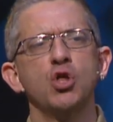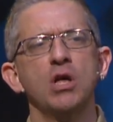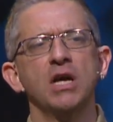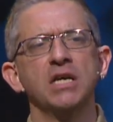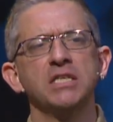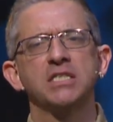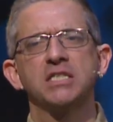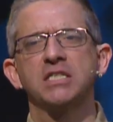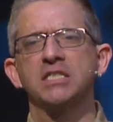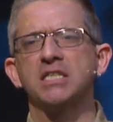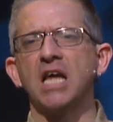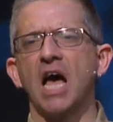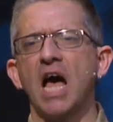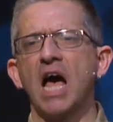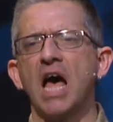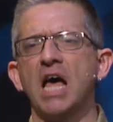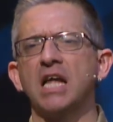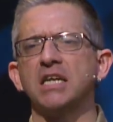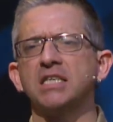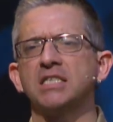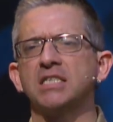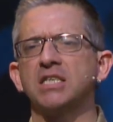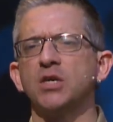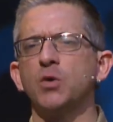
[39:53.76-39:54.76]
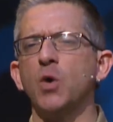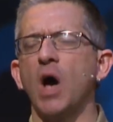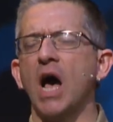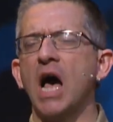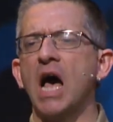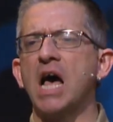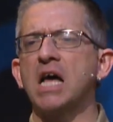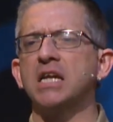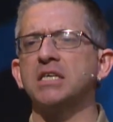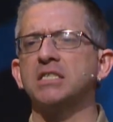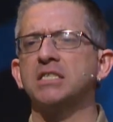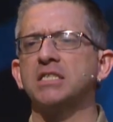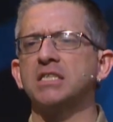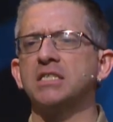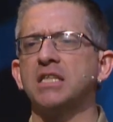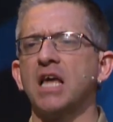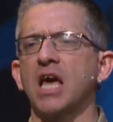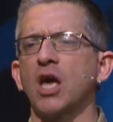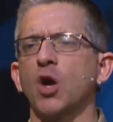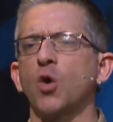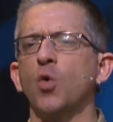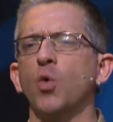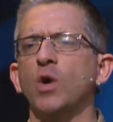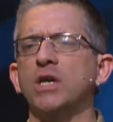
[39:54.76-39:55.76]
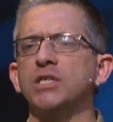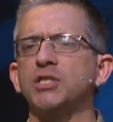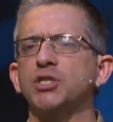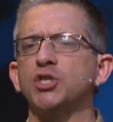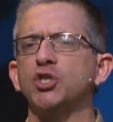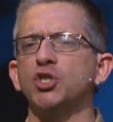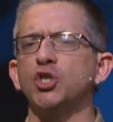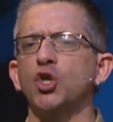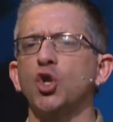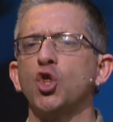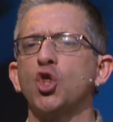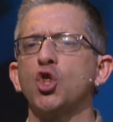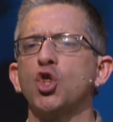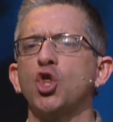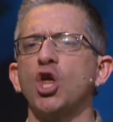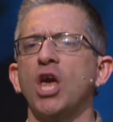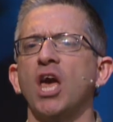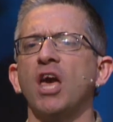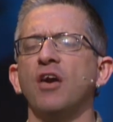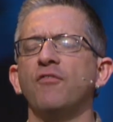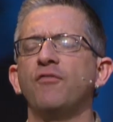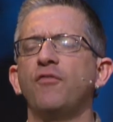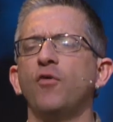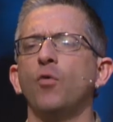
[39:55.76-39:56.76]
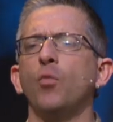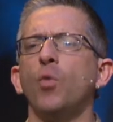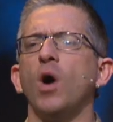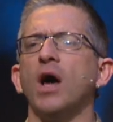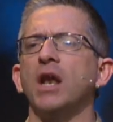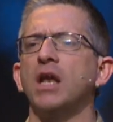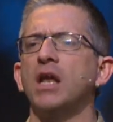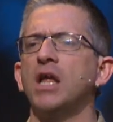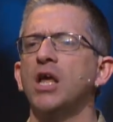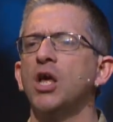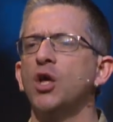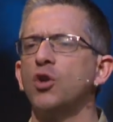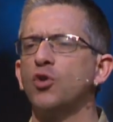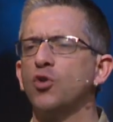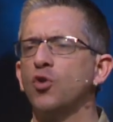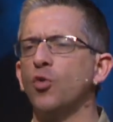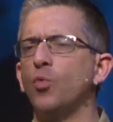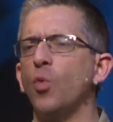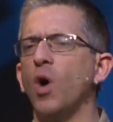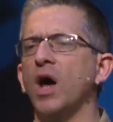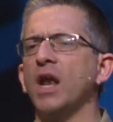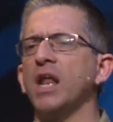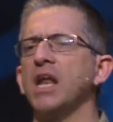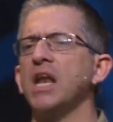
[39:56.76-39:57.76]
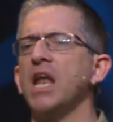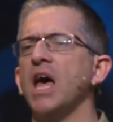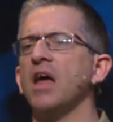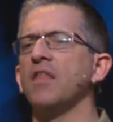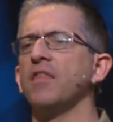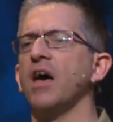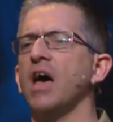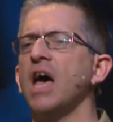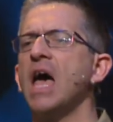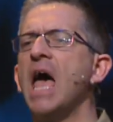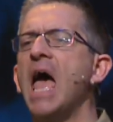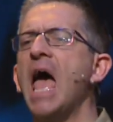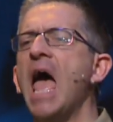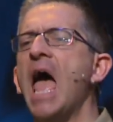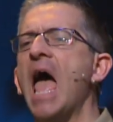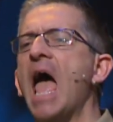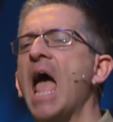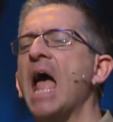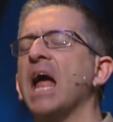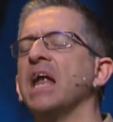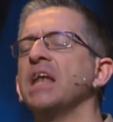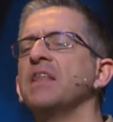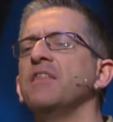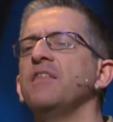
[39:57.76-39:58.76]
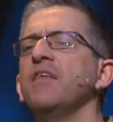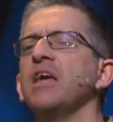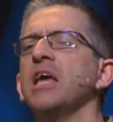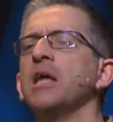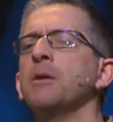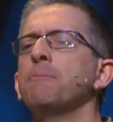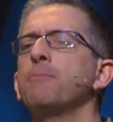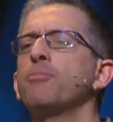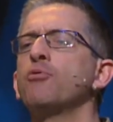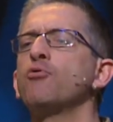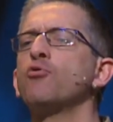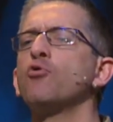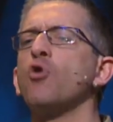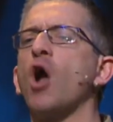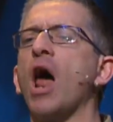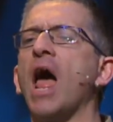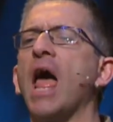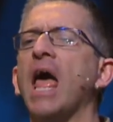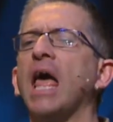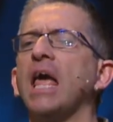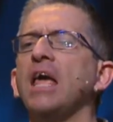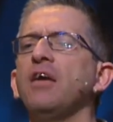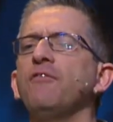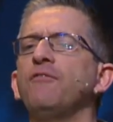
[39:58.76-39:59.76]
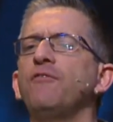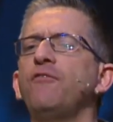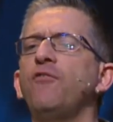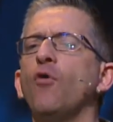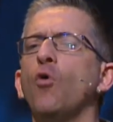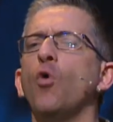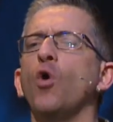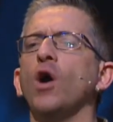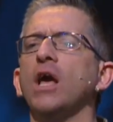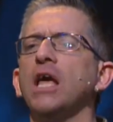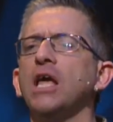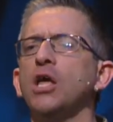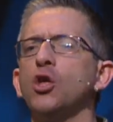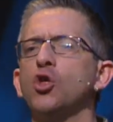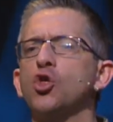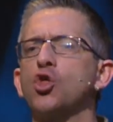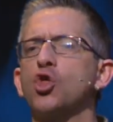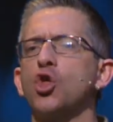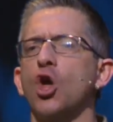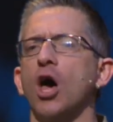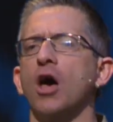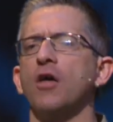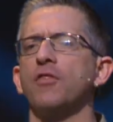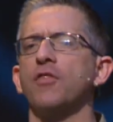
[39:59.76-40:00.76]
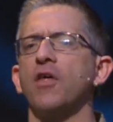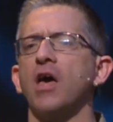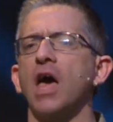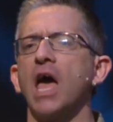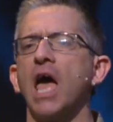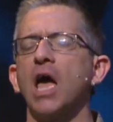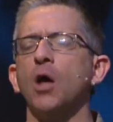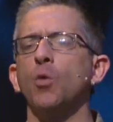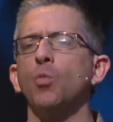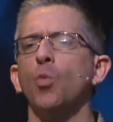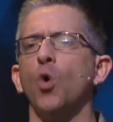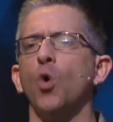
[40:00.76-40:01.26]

start to answer that question. Share for one to one another, and then pray for each other and